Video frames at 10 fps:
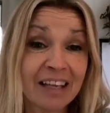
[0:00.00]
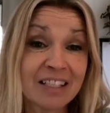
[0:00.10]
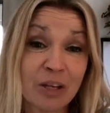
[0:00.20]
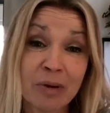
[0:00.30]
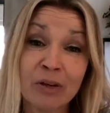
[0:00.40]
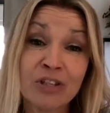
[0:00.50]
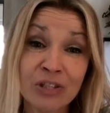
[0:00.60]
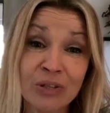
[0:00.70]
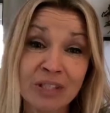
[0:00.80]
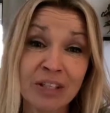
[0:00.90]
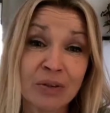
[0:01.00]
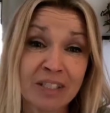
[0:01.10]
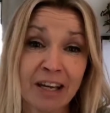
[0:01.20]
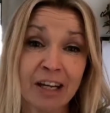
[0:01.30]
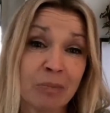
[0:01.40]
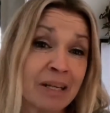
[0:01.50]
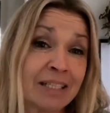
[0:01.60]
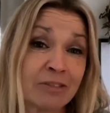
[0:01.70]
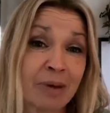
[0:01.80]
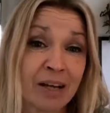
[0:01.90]
So when you're choosing your designer
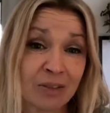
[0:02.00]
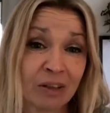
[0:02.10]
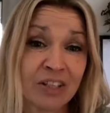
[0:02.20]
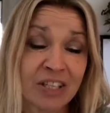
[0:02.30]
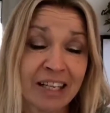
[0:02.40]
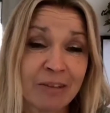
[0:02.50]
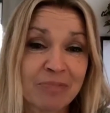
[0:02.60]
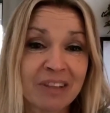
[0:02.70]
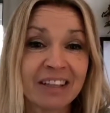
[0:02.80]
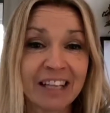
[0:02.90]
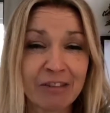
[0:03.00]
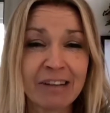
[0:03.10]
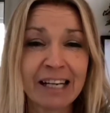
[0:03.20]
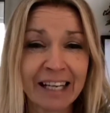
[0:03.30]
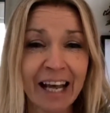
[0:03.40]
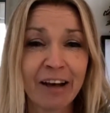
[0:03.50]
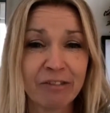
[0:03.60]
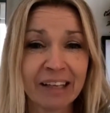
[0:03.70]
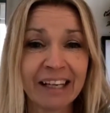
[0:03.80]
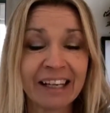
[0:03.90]
piece from Houseology, think really
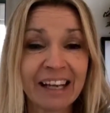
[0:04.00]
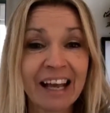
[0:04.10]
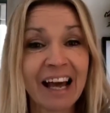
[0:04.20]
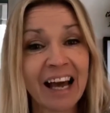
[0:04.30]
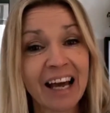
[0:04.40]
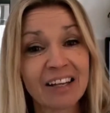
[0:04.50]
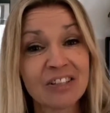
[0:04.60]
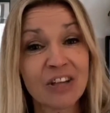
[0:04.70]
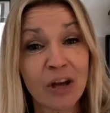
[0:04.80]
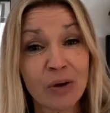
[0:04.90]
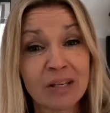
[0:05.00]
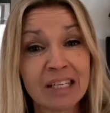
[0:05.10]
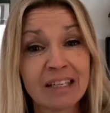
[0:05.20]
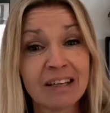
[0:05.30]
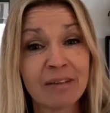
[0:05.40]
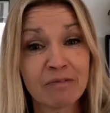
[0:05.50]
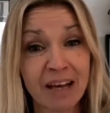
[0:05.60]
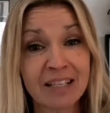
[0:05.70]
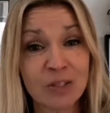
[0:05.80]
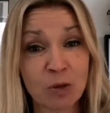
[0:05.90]
carefully and only
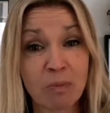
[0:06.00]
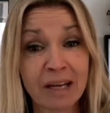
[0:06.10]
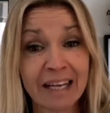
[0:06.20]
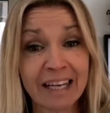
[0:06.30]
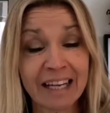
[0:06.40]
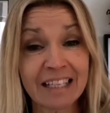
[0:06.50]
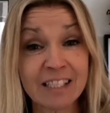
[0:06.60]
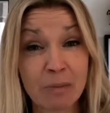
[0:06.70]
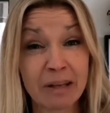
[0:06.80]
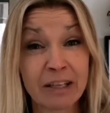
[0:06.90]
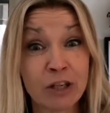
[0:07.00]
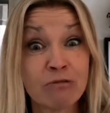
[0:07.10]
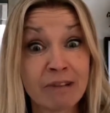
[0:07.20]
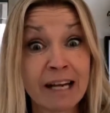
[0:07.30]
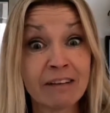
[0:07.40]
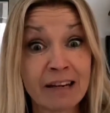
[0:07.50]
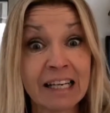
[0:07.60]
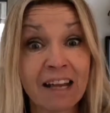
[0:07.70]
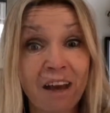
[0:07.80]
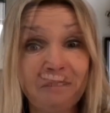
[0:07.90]
invest your money in something that you really
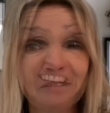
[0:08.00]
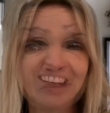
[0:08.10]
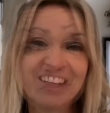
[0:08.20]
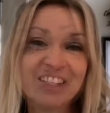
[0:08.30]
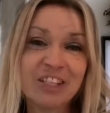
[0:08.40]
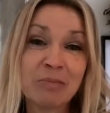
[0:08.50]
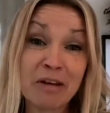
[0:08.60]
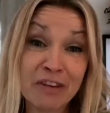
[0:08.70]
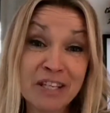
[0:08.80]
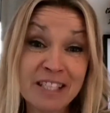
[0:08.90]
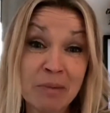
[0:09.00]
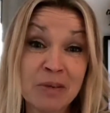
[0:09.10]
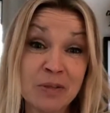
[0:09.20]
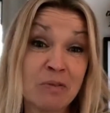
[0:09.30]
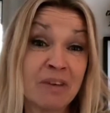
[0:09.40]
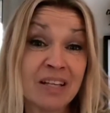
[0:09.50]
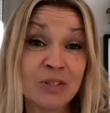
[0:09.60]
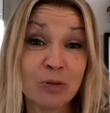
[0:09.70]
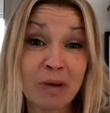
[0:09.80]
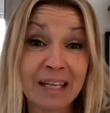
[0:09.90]
love. So my first tip is to
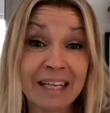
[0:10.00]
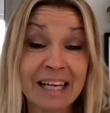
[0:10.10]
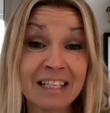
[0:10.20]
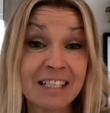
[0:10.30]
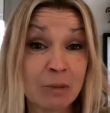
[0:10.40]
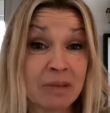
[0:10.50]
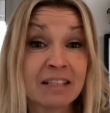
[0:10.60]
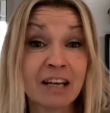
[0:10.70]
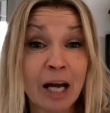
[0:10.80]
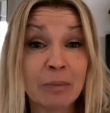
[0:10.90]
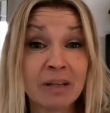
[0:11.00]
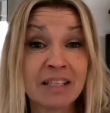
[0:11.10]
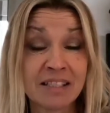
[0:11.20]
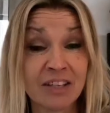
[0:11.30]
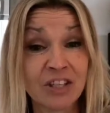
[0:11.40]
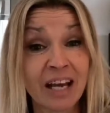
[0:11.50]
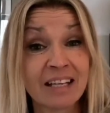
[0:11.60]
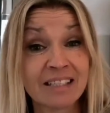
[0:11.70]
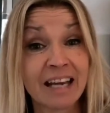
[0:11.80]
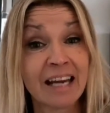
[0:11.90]
invest your money into something timeless, such
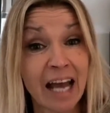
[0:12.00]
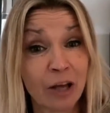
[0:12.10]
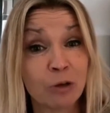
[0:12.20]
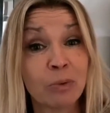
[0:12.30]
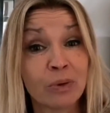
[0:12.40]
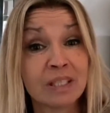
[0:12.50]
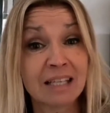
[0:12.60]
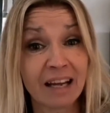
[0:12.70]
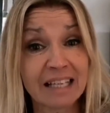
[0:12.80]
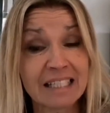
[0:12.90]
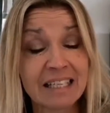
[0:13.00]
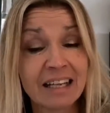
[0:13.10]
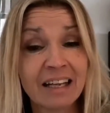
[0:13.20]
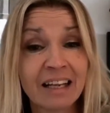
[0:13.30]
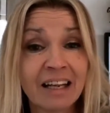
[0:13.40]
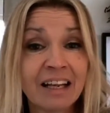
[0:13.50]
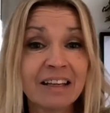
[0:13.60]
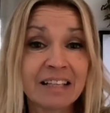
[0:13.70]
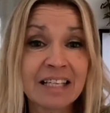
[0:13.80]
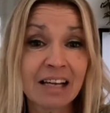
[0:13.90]
as an angle poised light.
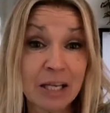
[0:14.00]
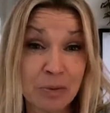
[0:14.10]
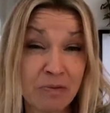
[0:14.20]
These lights were